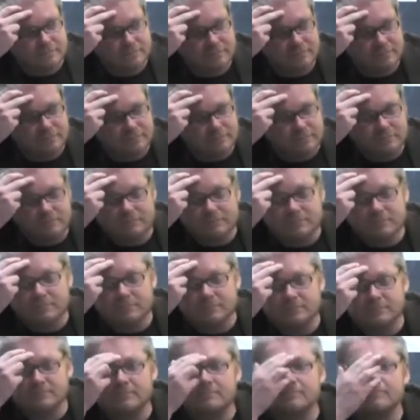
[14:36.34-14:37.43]

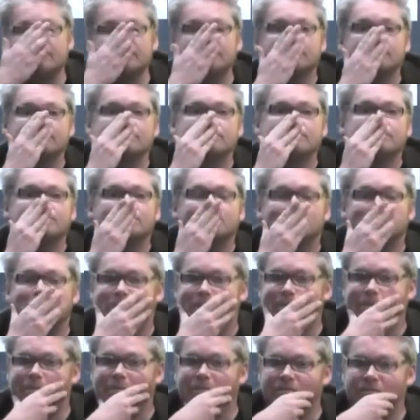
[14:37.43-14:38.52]

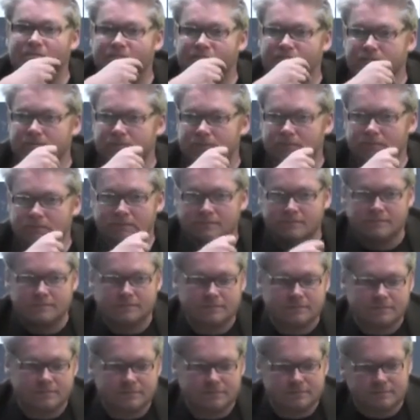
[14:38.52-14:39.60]

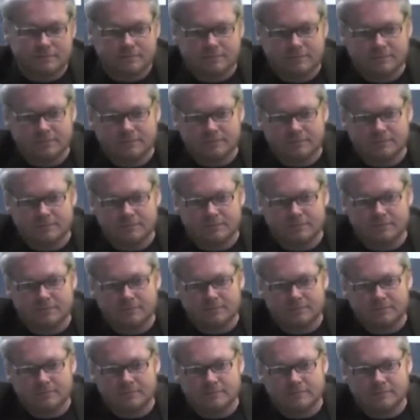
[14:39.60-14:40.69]

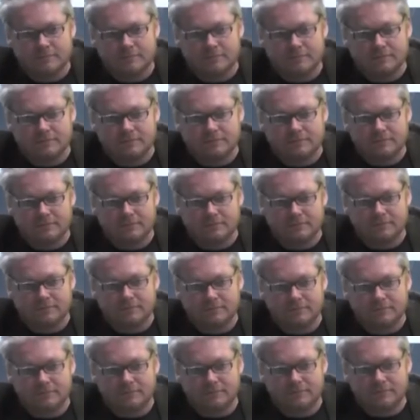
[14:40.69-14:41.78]

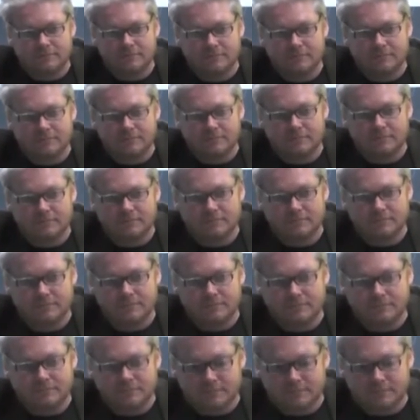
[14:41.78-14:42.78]
This person isn't speaking.